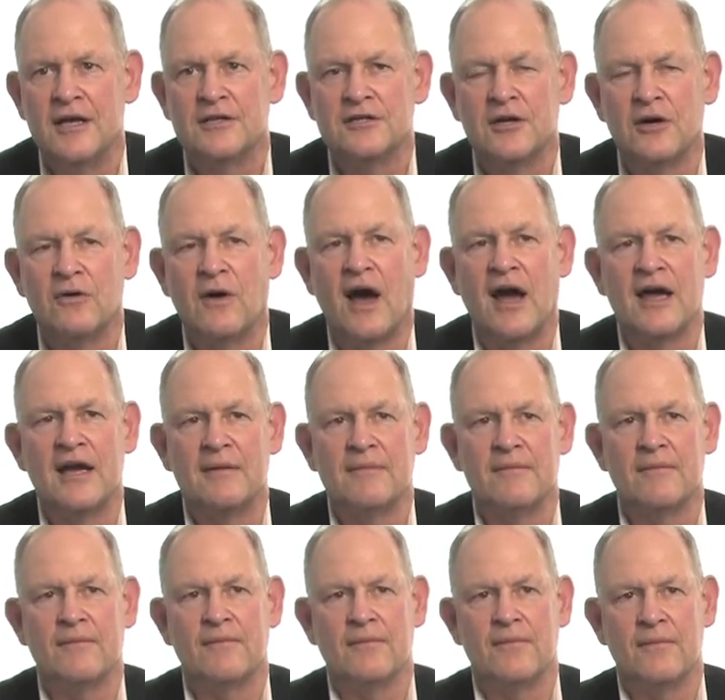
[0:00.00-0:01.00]
So I
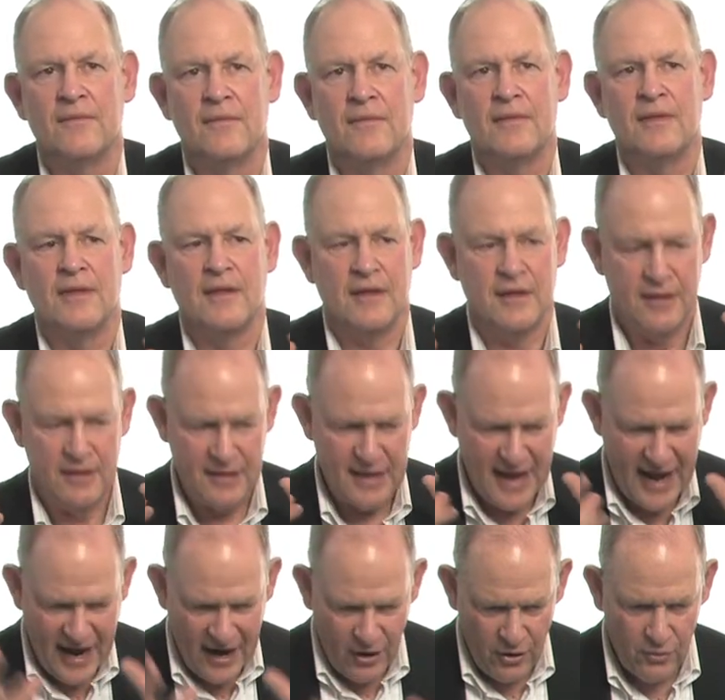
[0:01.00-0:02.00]
am
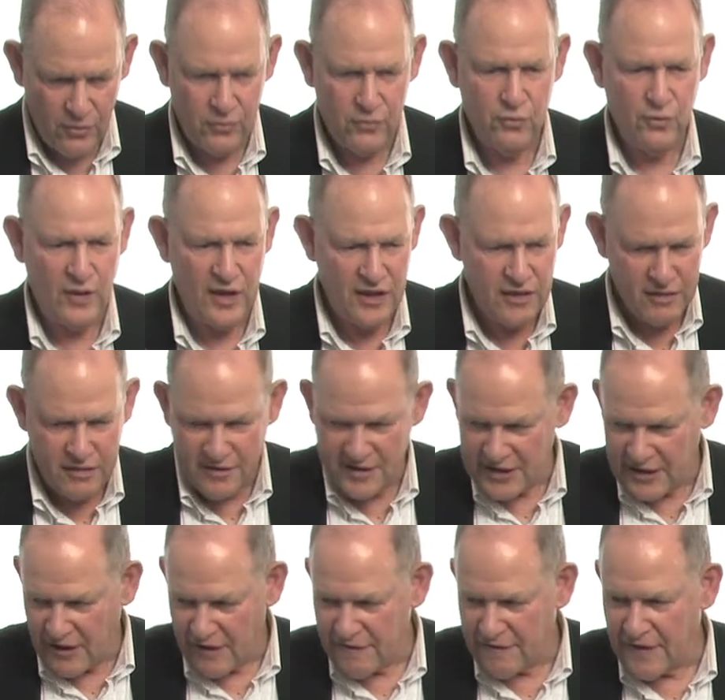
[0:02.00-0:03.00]
now with
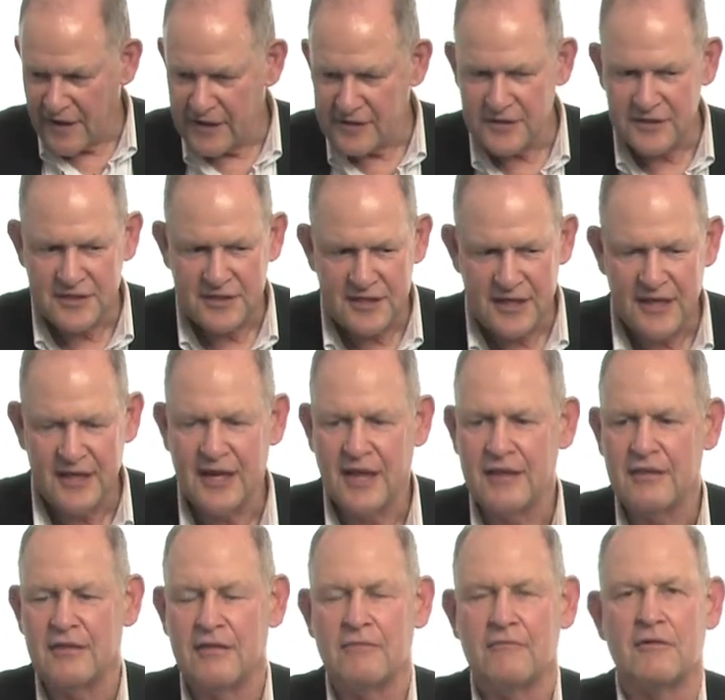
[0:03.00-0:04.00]
Jerry Felsenstein
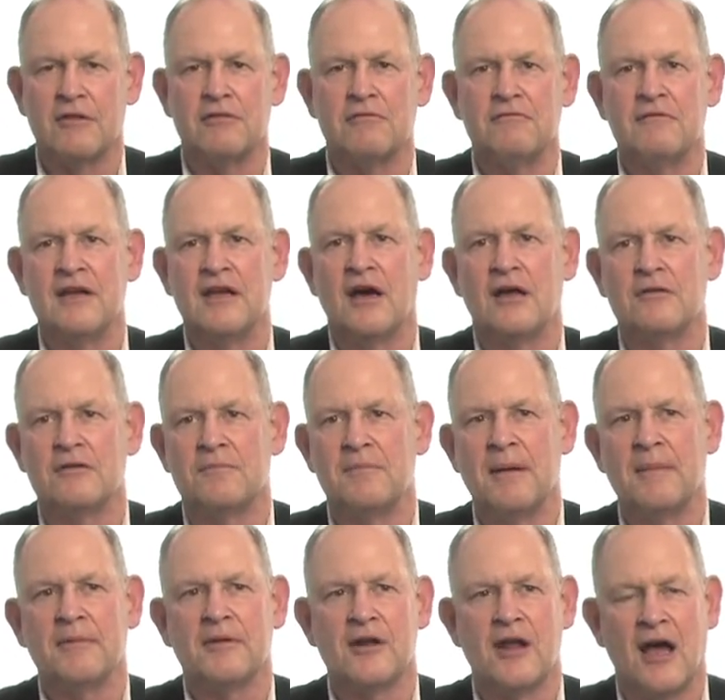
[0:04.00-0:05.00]
and with three other
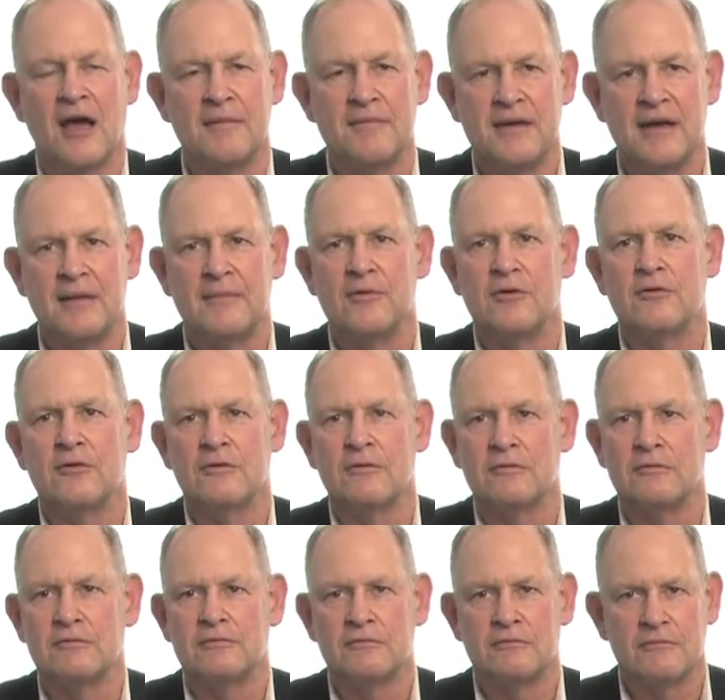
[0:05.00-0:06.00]
people at IBM who
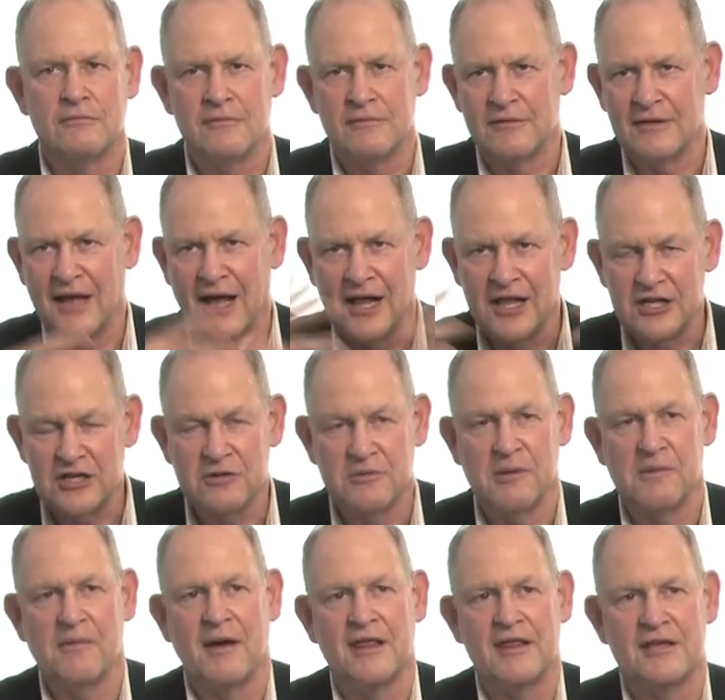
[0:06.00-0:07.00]
are
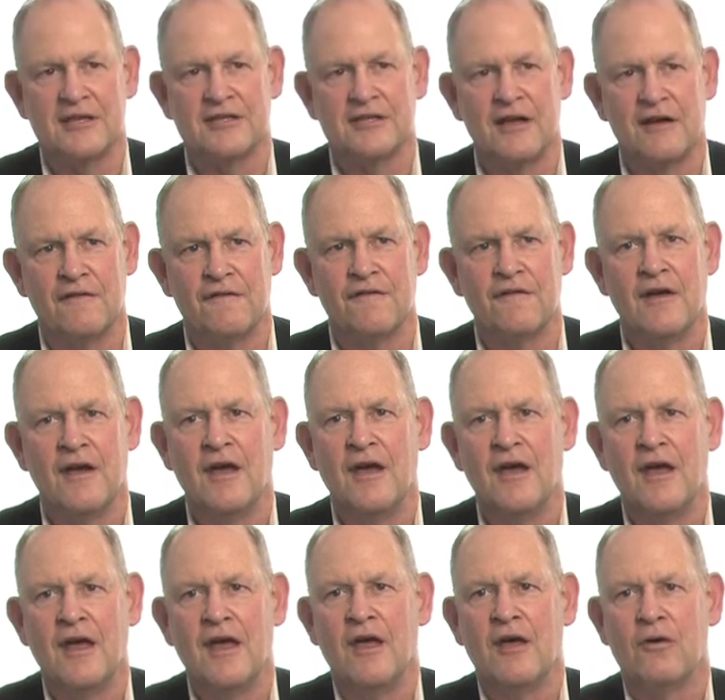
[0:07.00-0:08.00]
knowledgeable about this stuff,
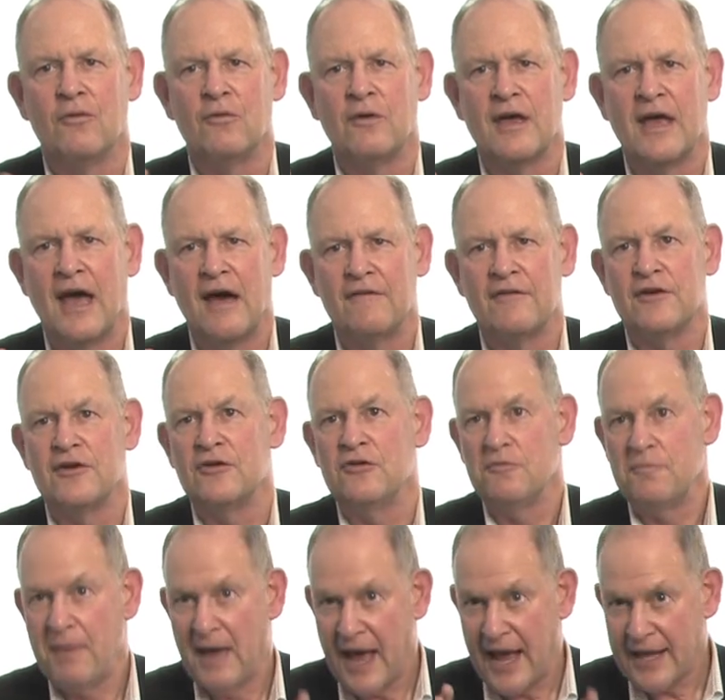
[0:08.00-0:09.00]
we have a
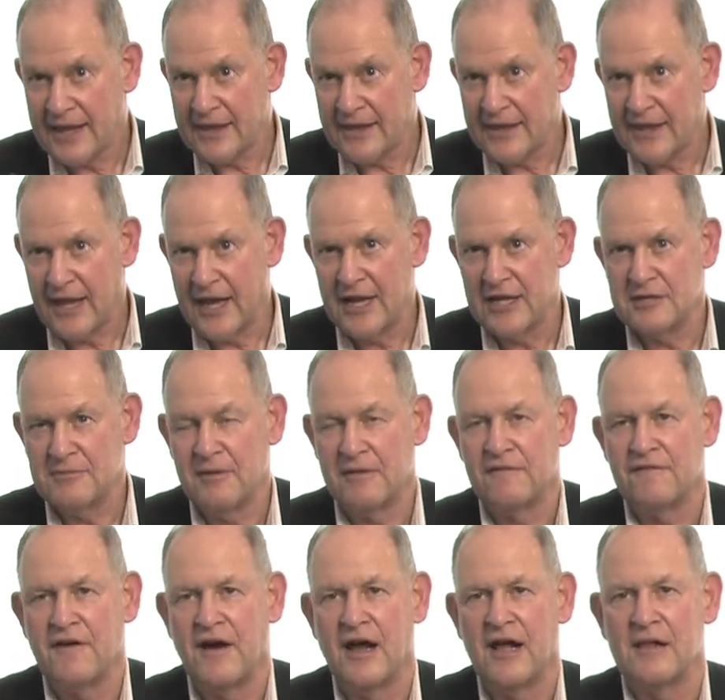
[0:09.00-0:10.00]
new patent that has
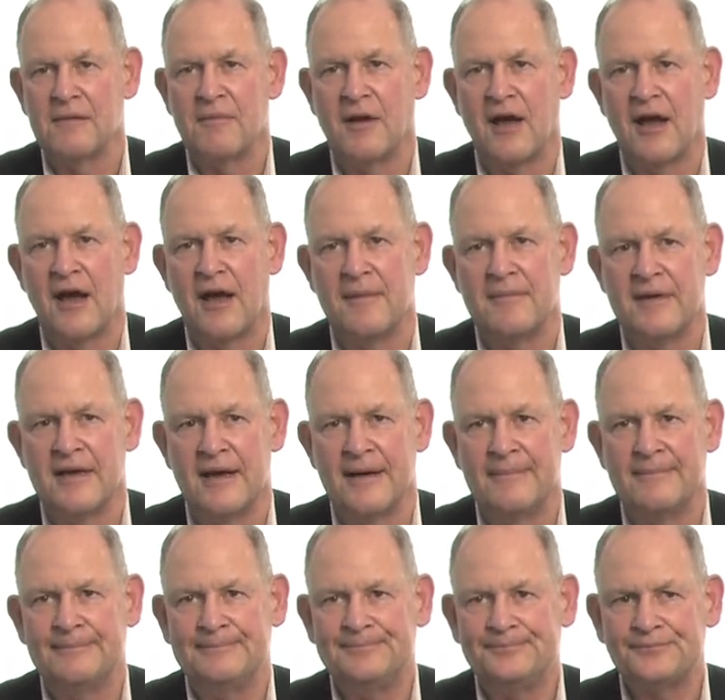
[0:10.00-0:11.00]
been filed by
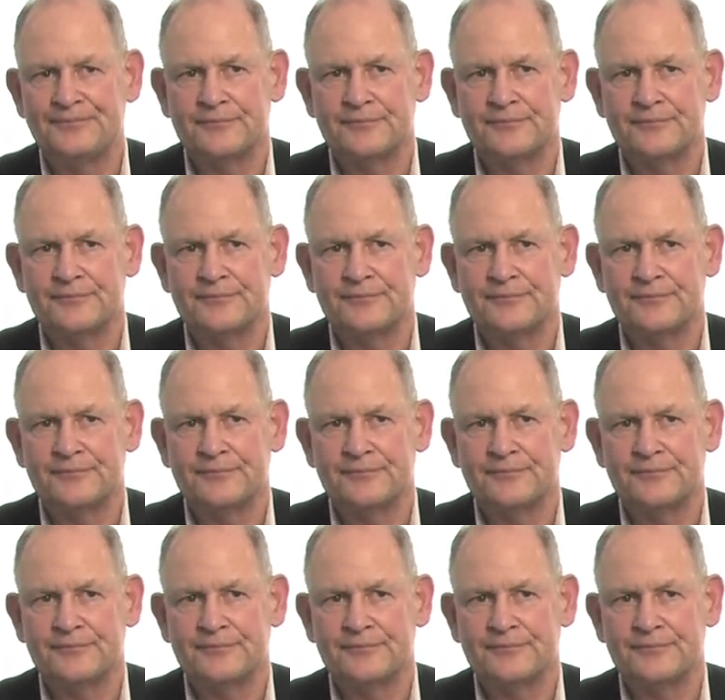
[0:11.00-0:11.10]
IBM,